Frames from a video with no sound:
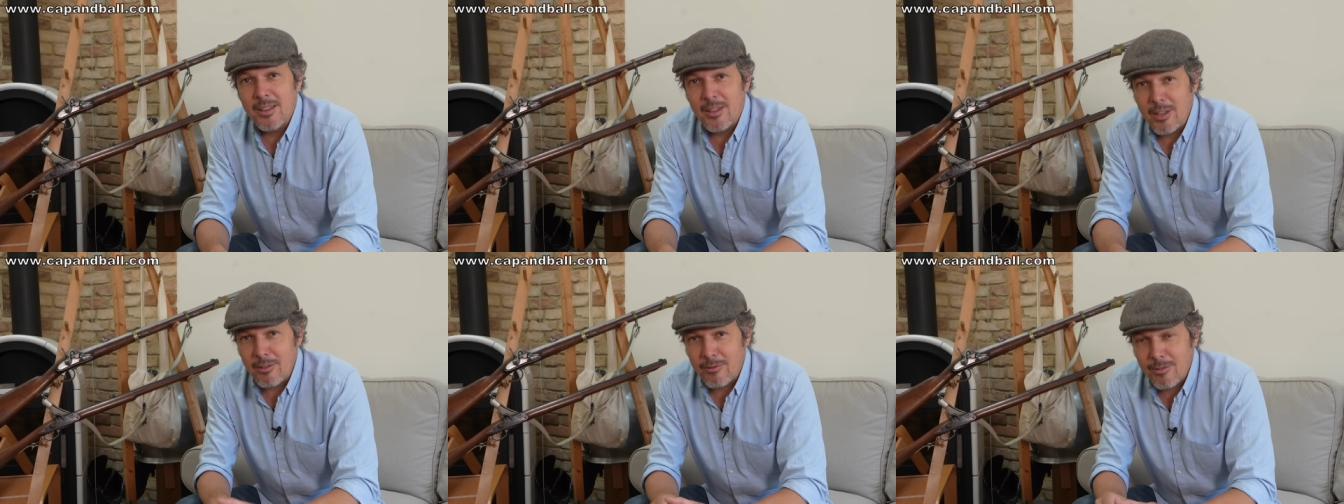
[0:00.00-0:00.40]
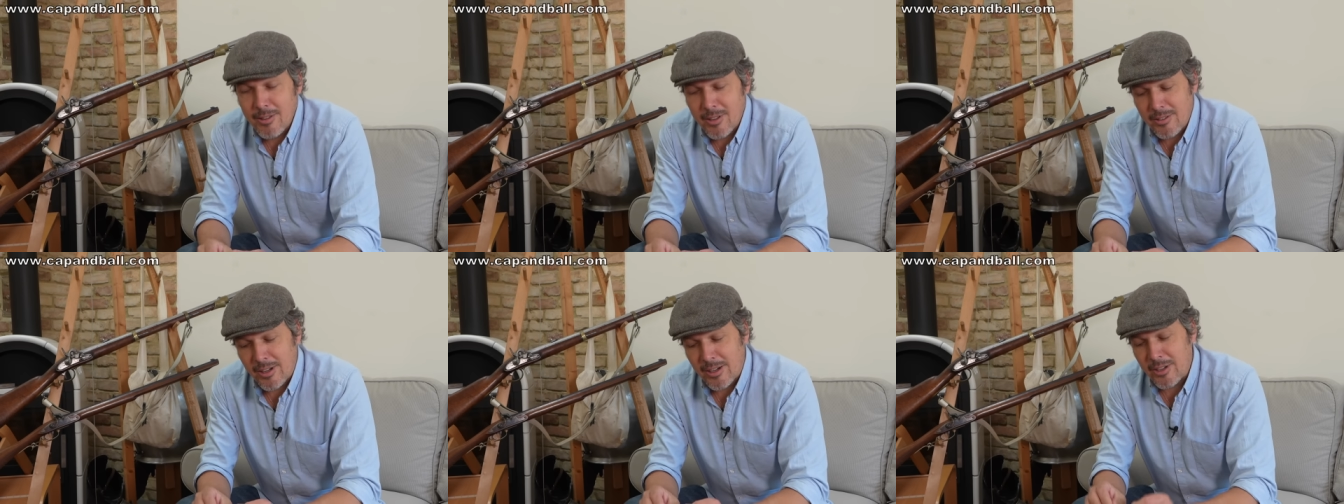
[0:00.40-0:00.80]
If
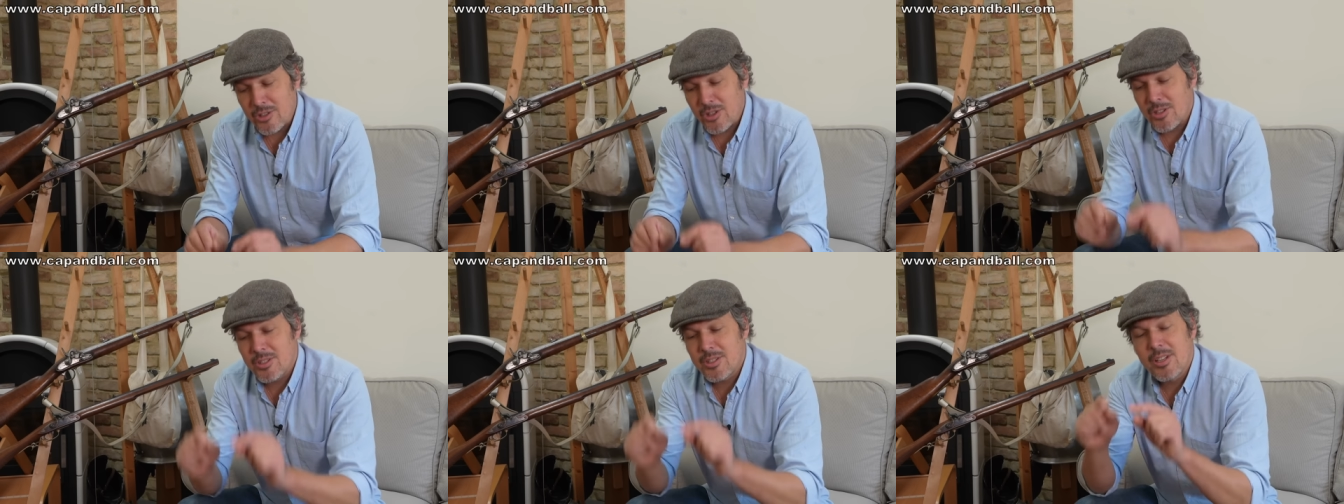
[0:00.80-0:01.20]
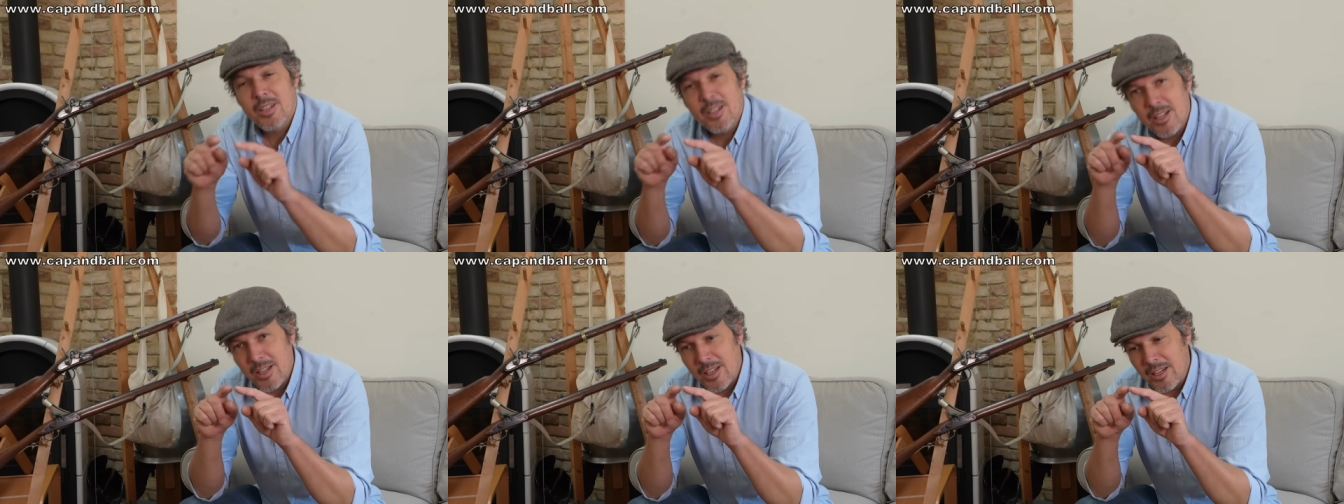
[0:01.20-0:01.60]
there are just
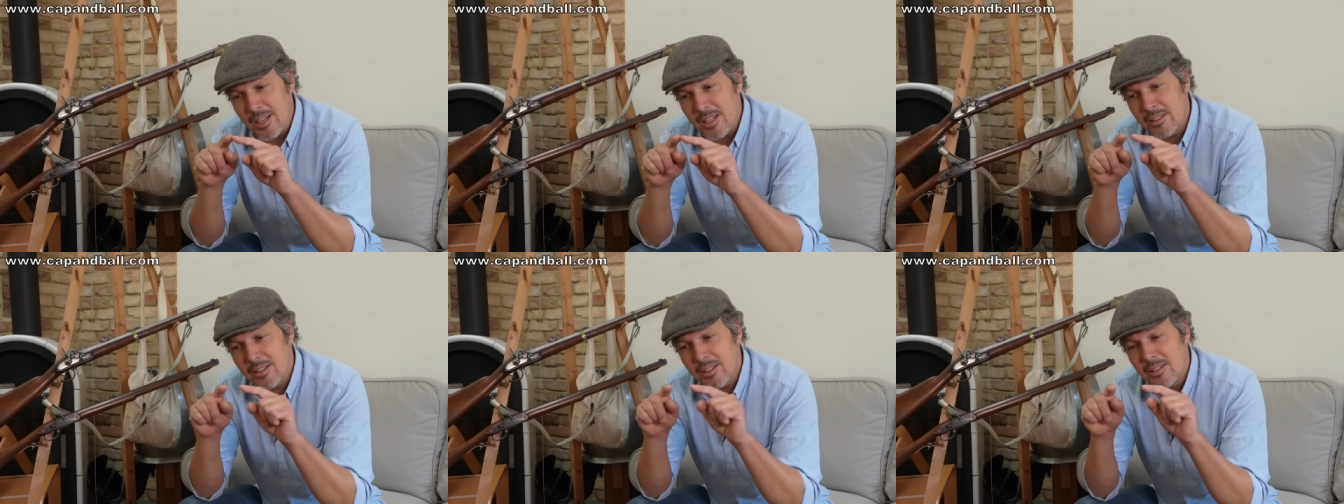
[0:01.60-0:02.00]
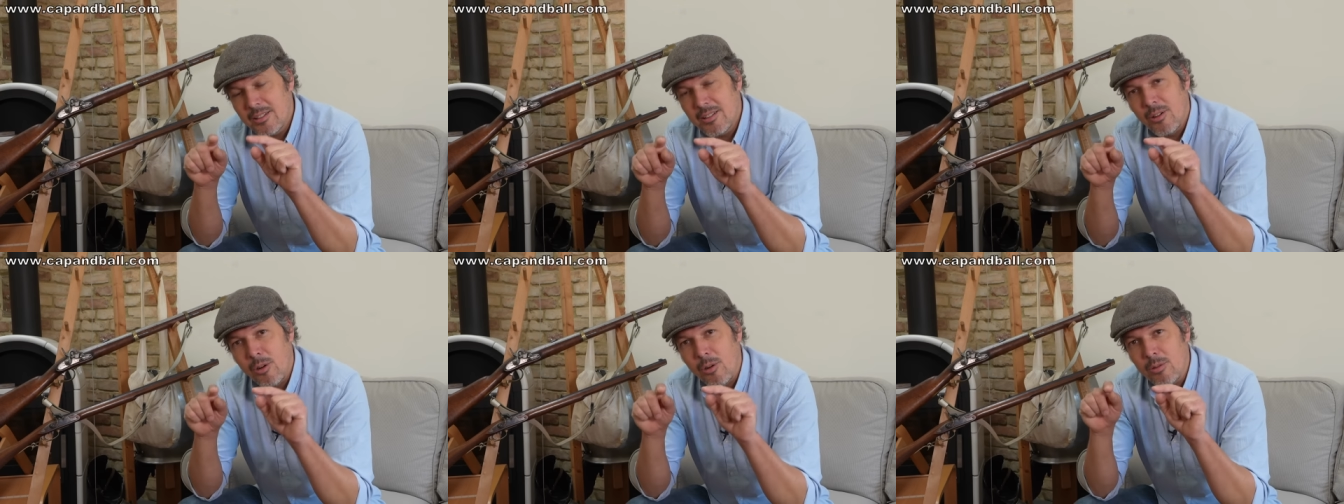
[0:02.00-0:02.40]

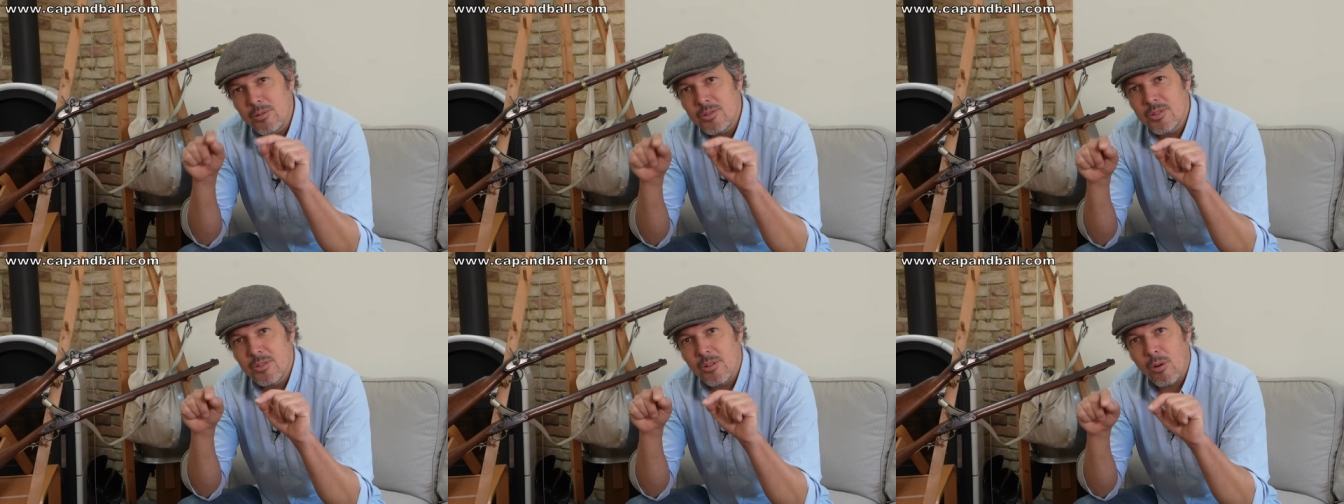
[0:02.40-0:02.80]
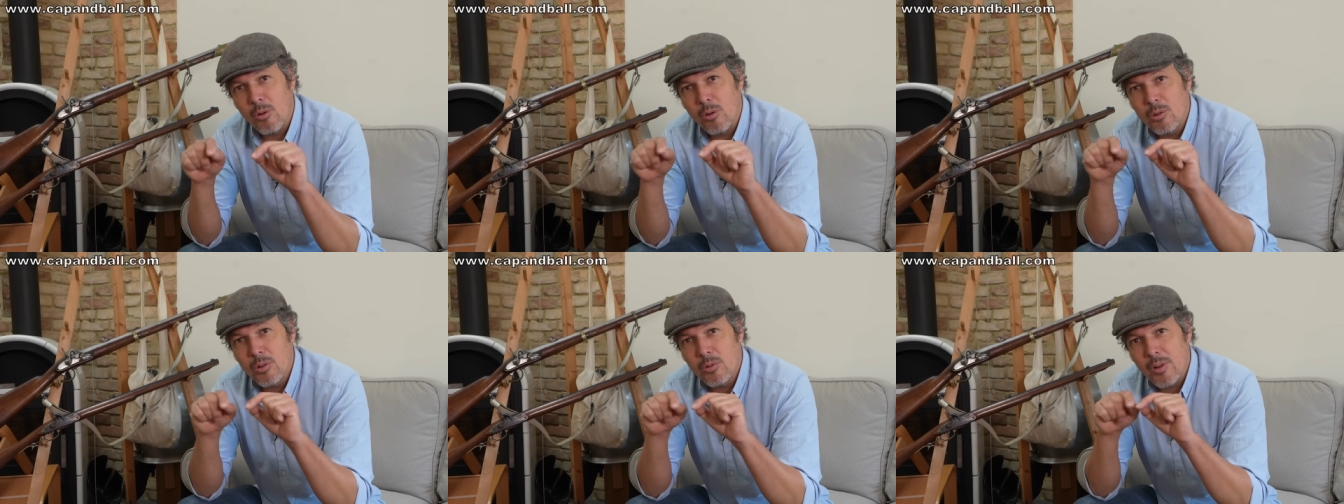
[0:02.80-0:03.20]
little holes
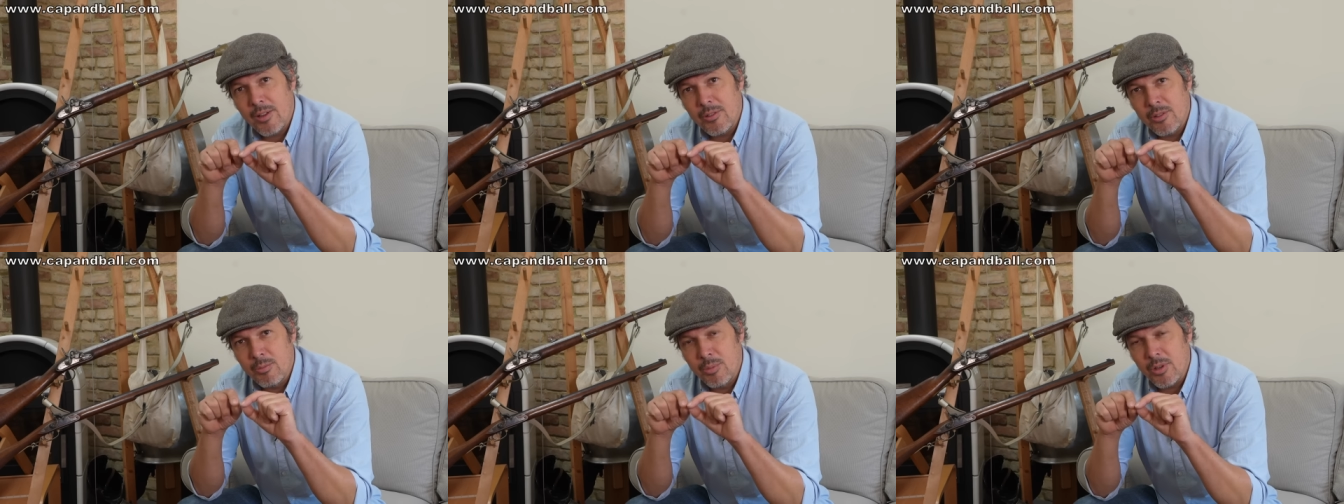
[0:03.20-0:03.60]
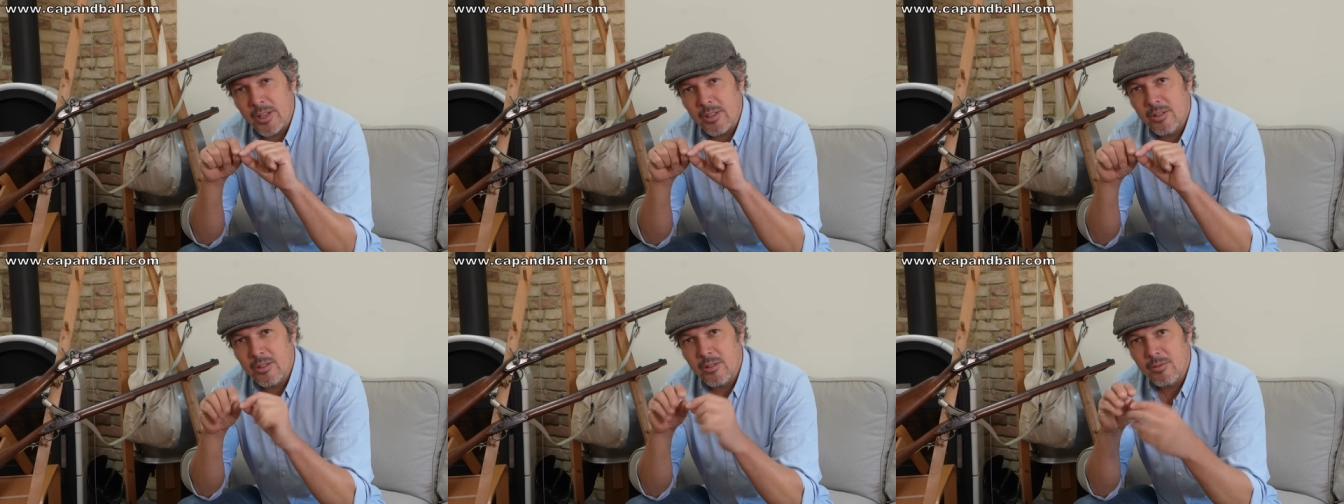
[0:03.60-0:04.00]
all around the
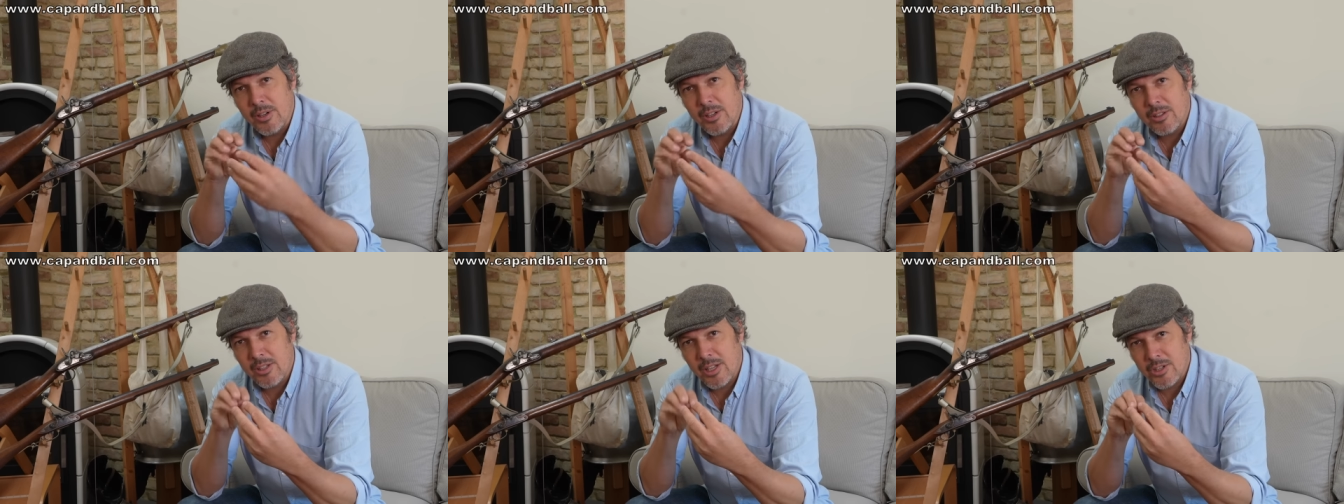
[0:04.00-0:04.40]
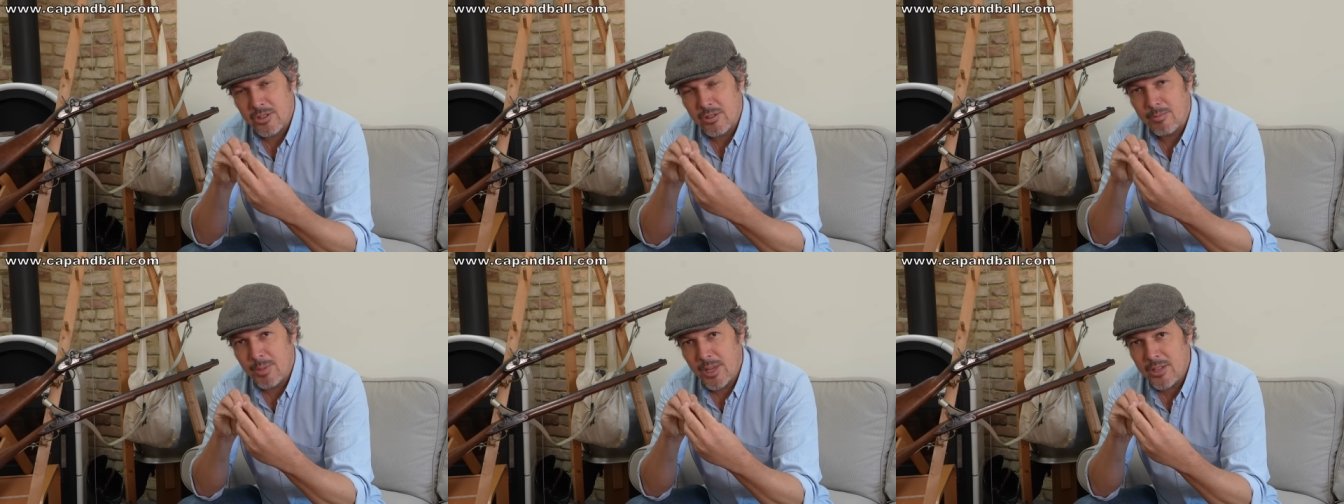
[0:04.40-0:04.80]
bullet where it touched
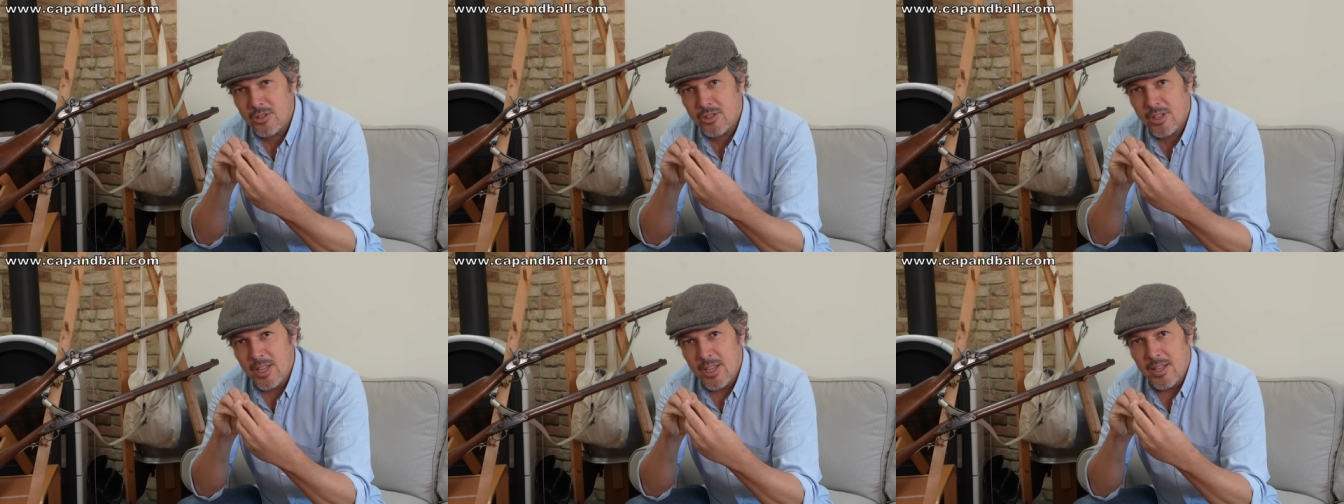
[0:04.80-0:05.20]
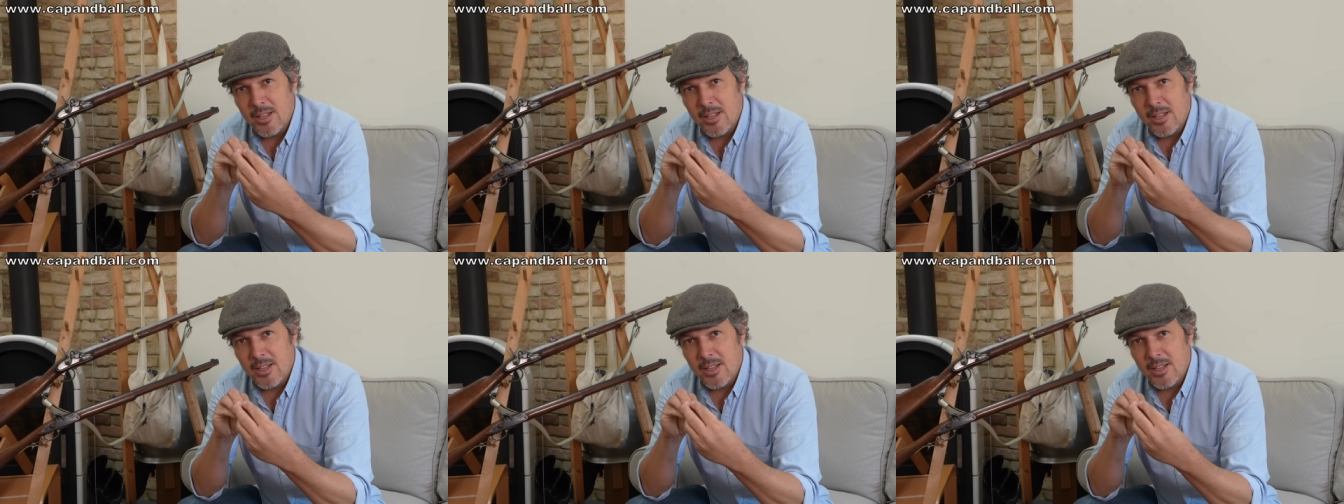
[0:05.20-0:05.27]
the patch,